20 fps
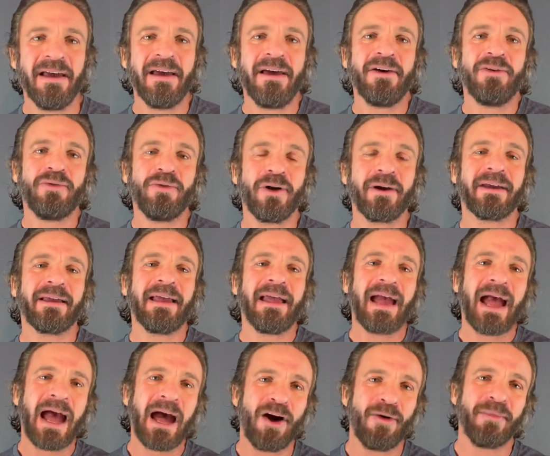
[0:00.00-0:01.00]
Look,
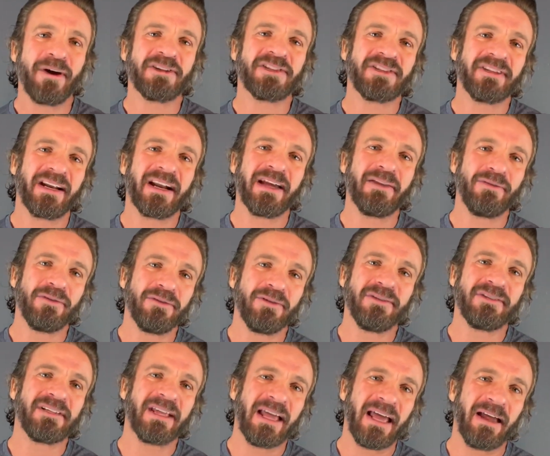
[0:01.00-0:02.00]
how much did I
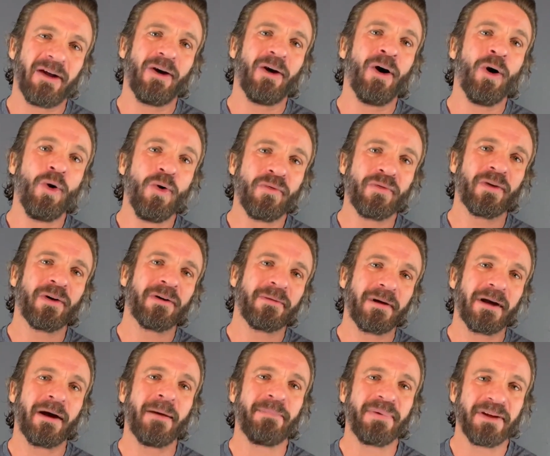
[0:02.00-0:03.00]
lose
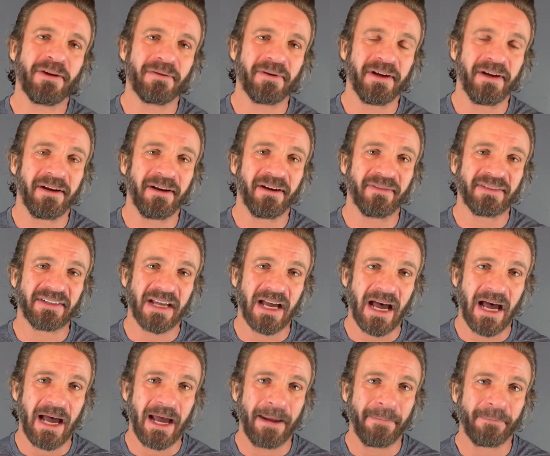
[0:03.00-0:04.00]
over a period of
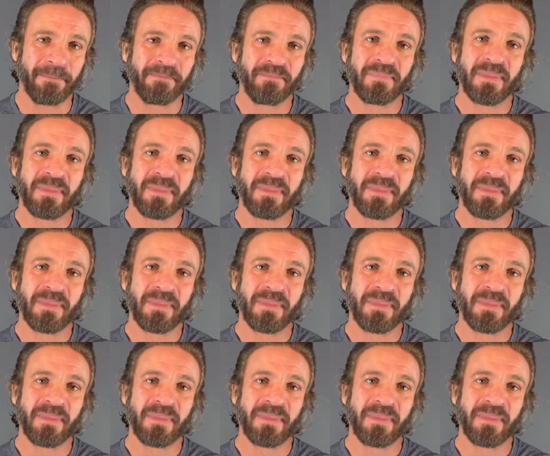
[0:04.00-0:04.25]
time?